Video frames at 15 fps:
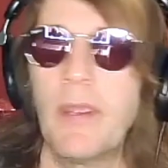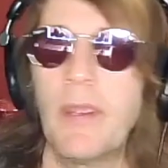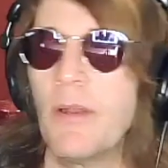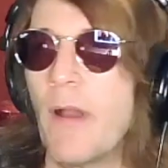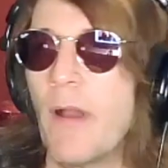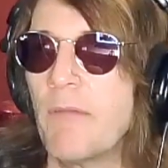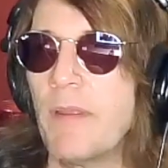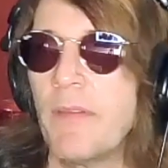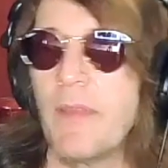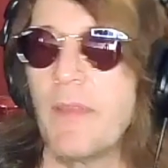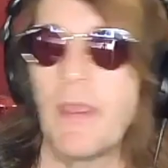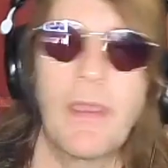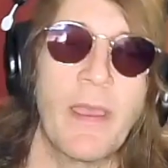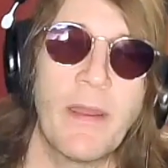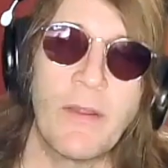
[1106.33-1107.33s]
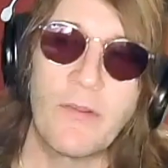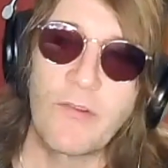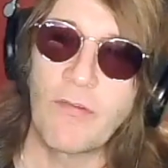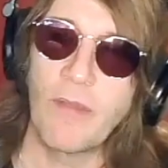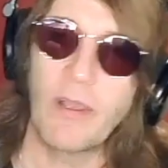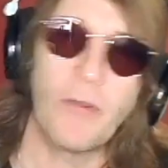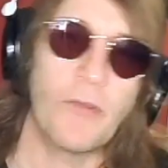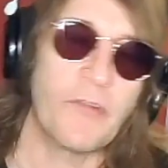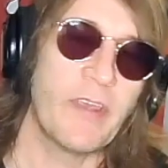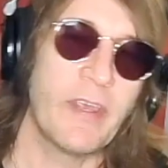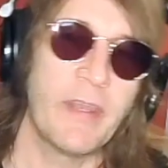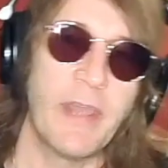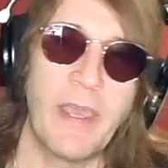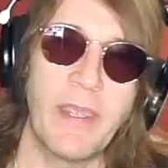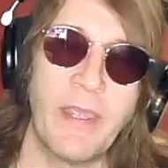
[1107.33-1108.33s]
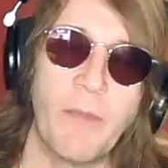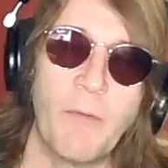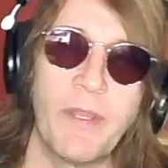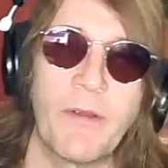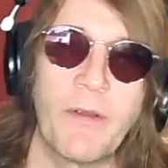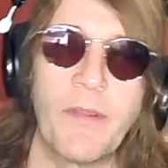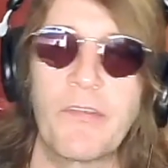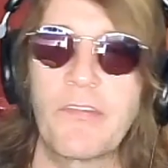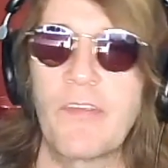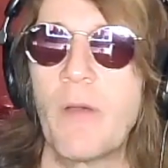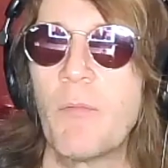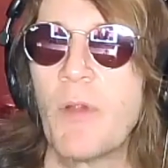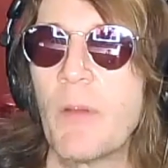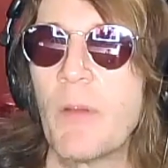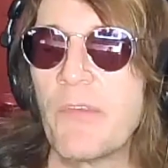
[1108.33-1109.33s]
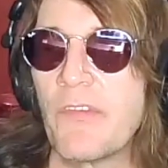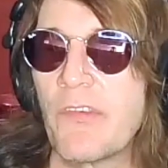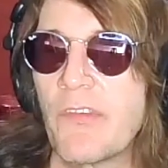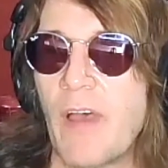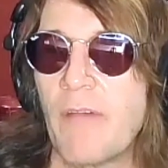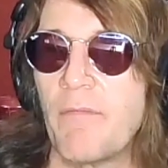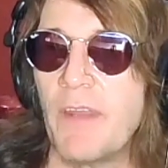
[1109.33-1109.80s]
Everything kind of trickles in at you when you're in the suburbs and stuff.